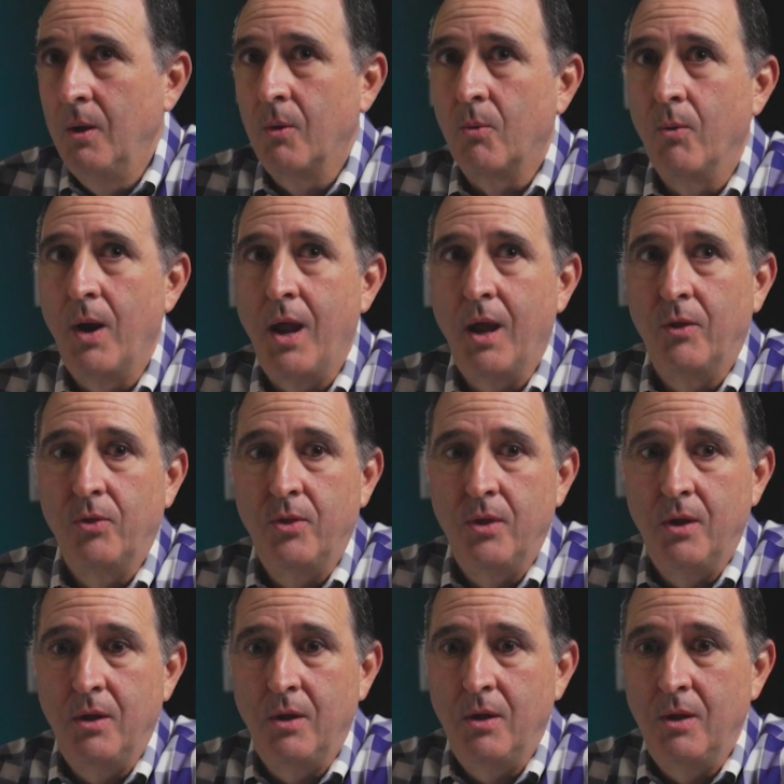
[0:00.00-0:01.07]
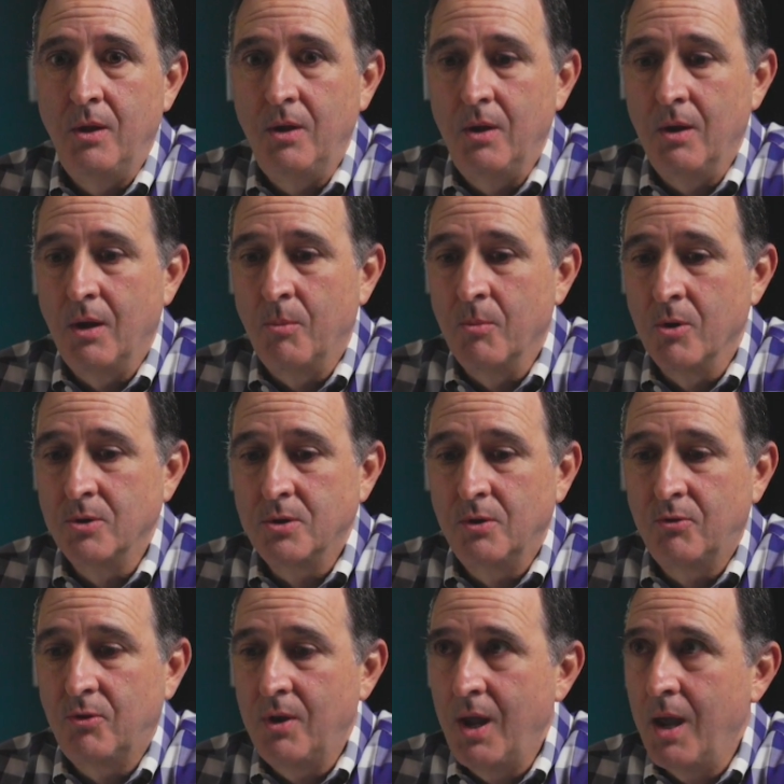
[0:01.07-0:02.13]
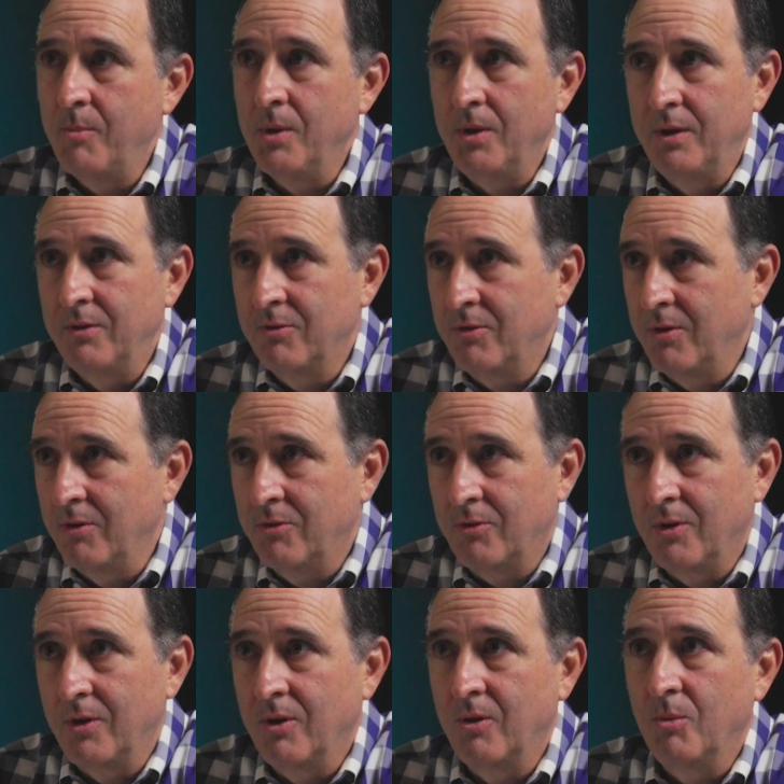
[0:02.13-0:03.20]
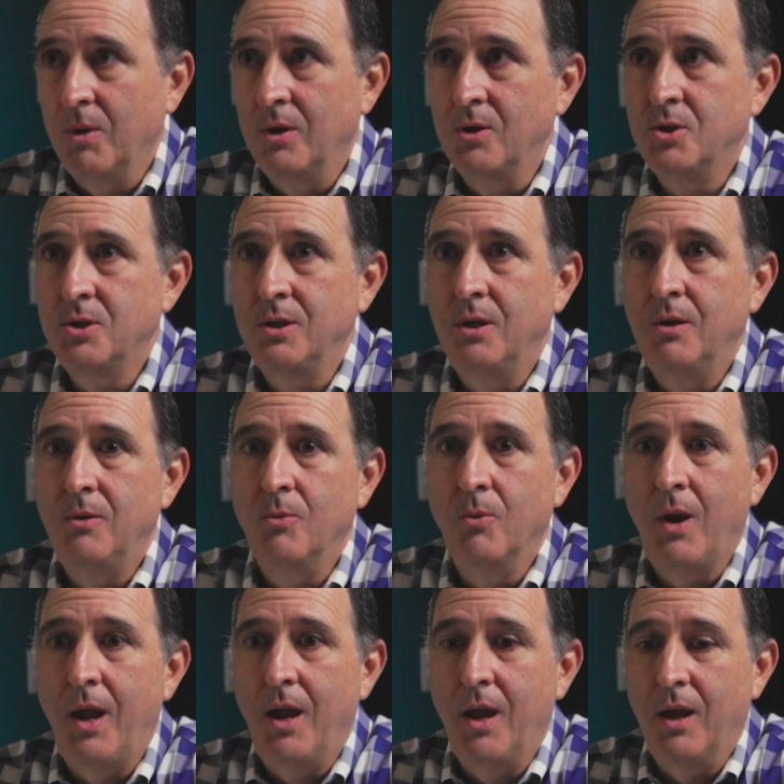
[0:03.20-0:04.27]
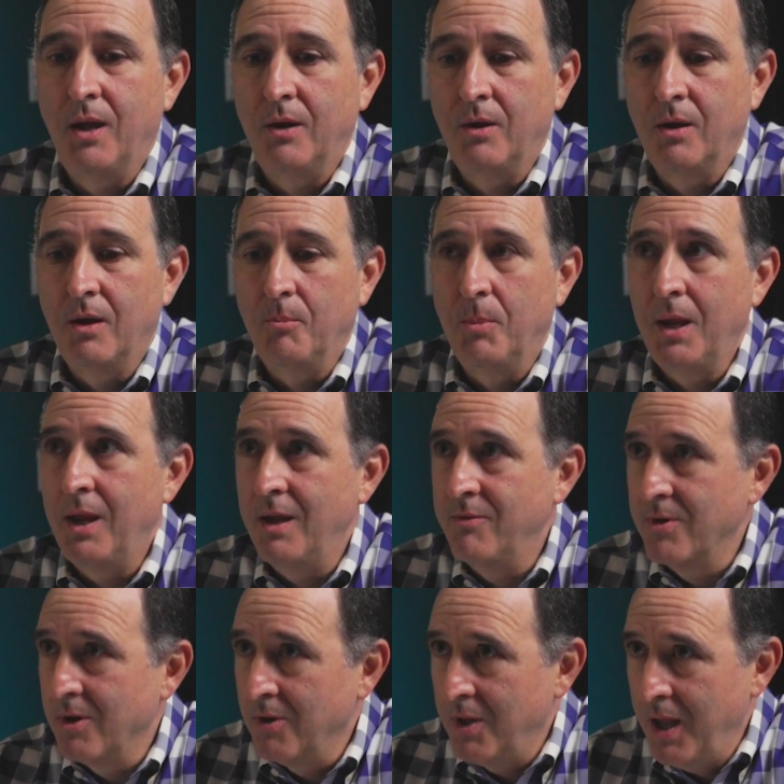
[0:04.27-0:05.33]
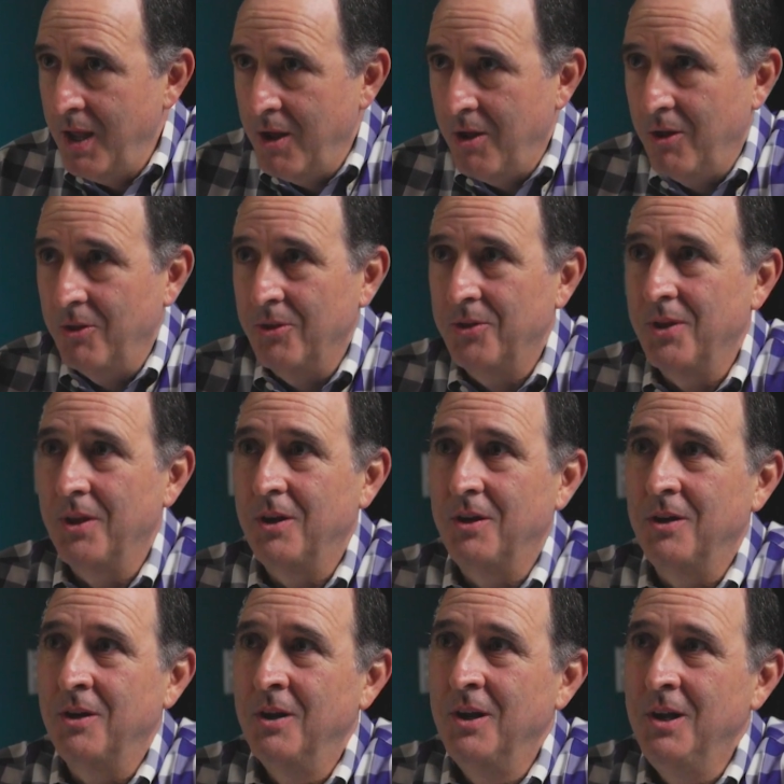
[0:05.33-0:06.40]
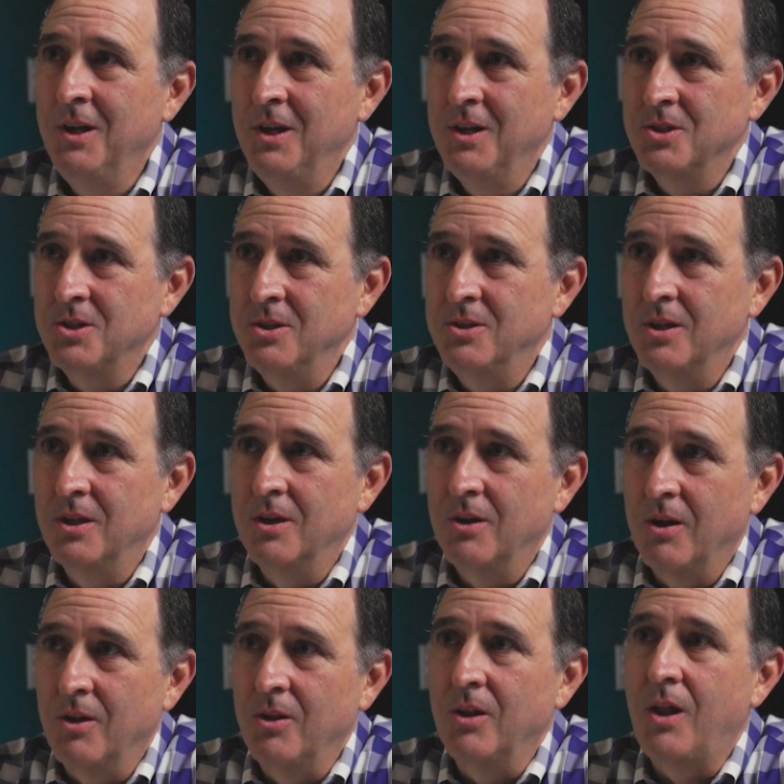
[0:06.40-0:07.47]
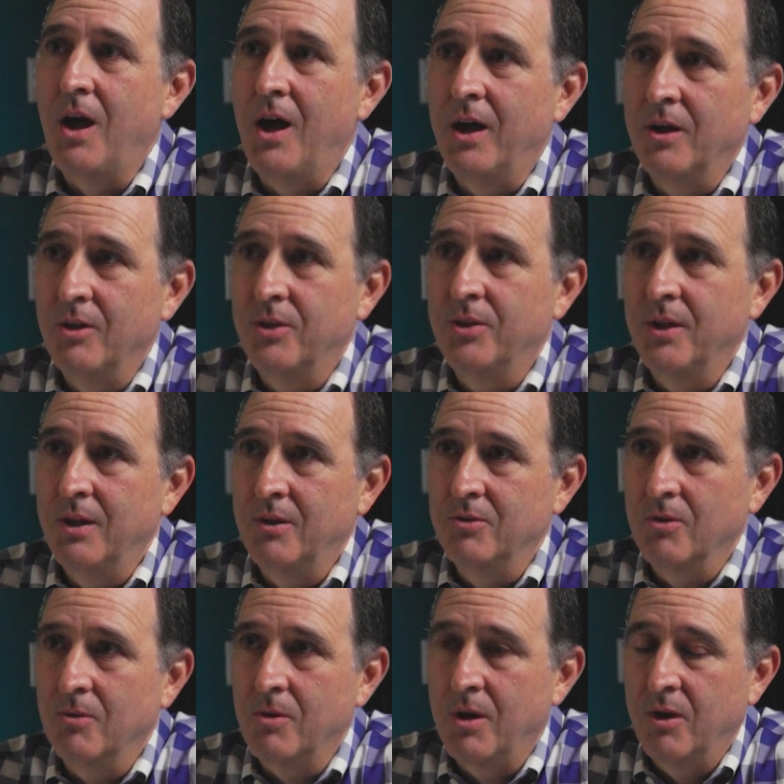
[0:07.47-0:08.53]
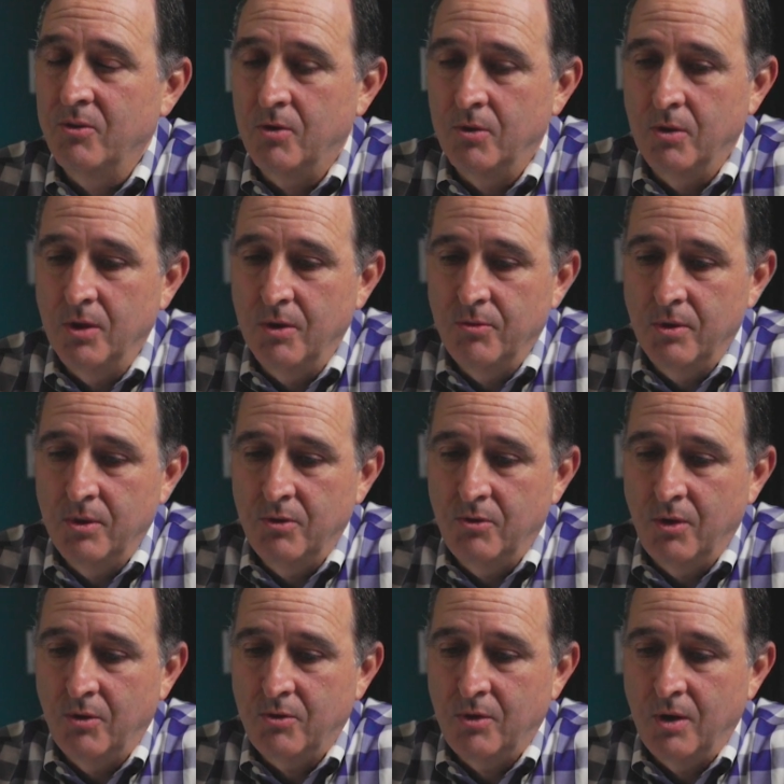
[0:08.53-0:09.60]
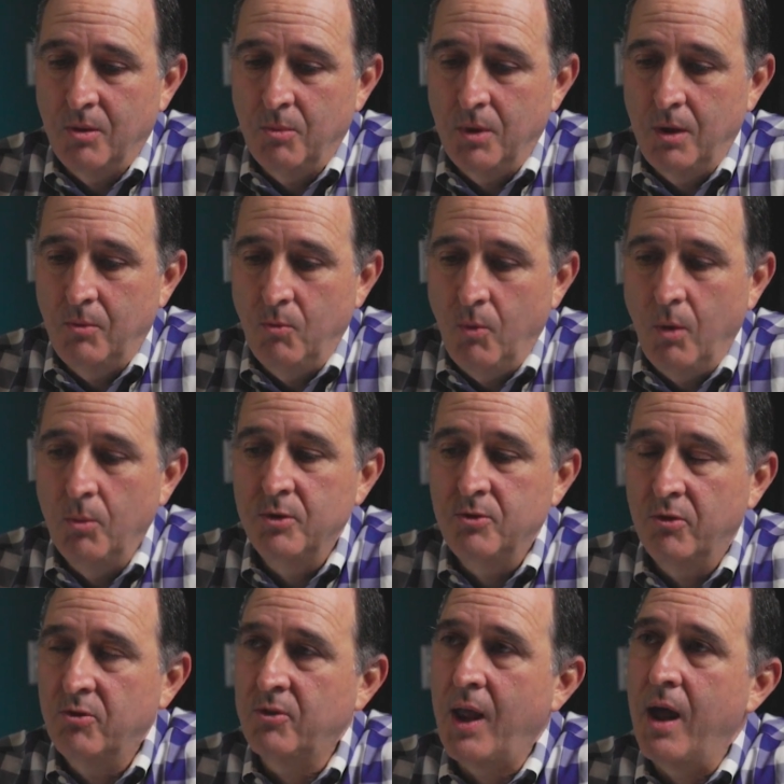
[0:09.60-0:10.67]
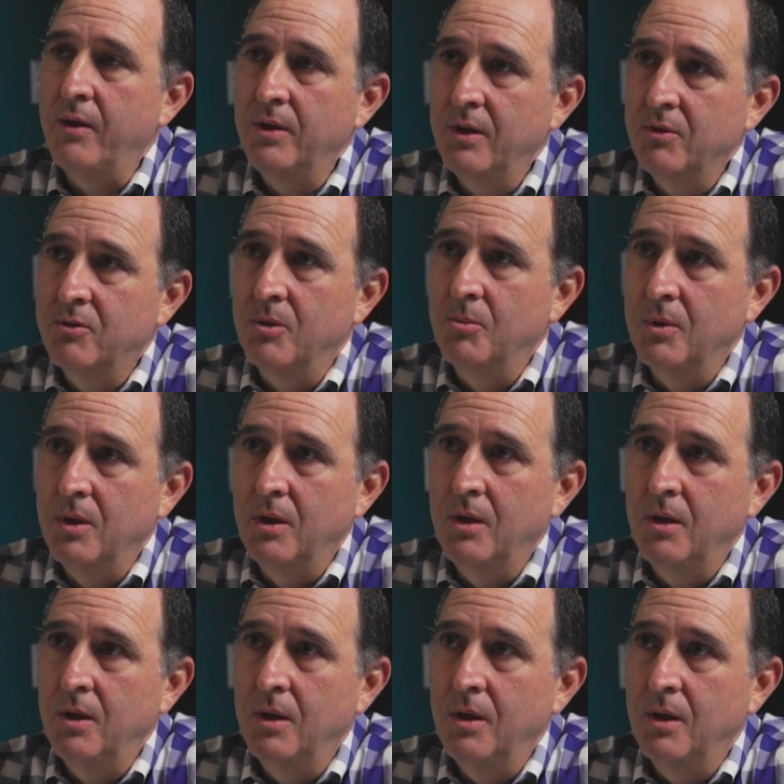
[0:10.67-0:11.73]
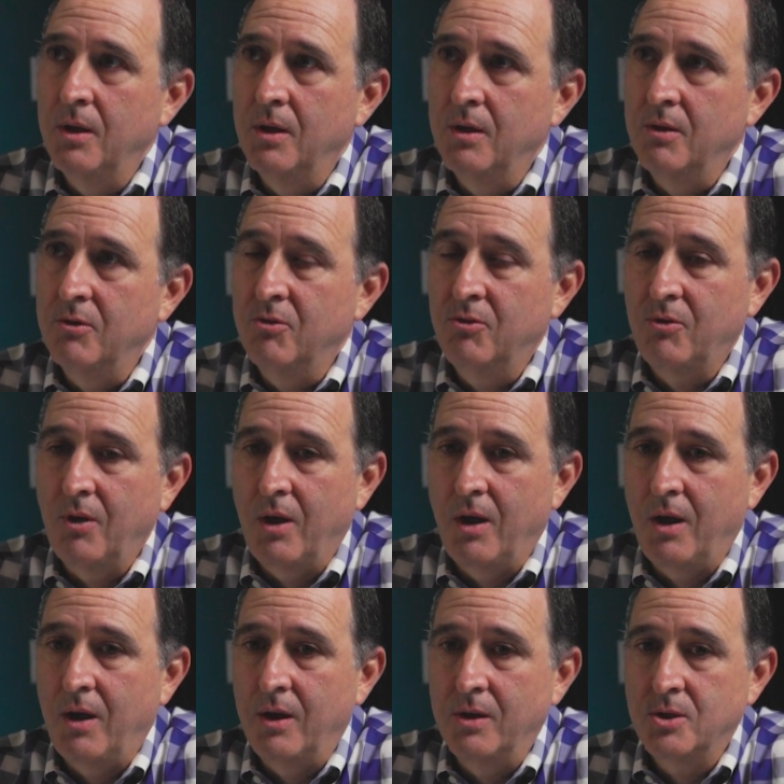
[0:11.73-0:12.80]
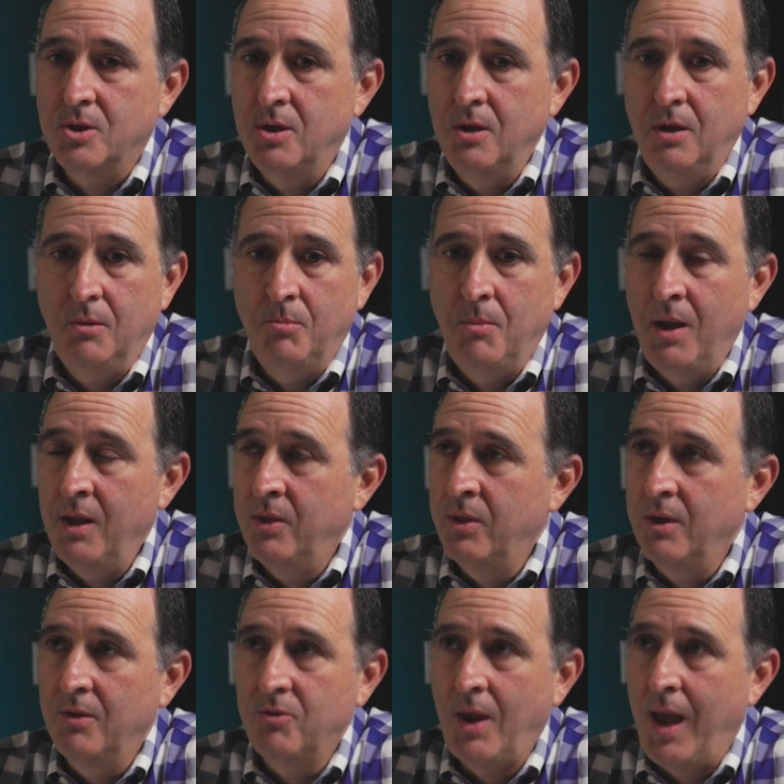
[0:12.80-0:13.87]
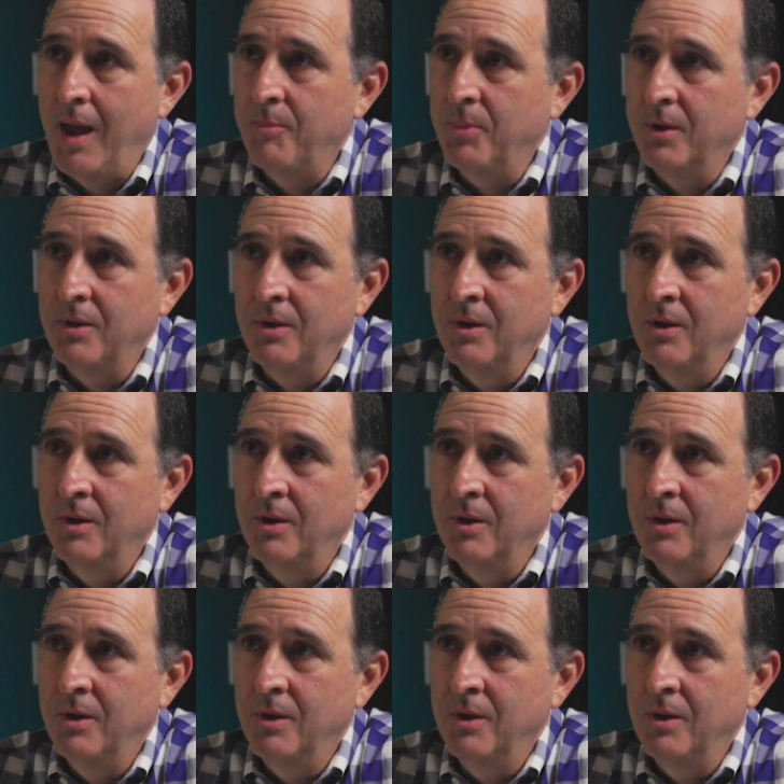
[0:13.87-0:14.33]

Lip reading: ran the emergency ambulance system, and she ran behavioral health, and she did a lot of things across the delivery system. And what was astounding to me is she could make things happen.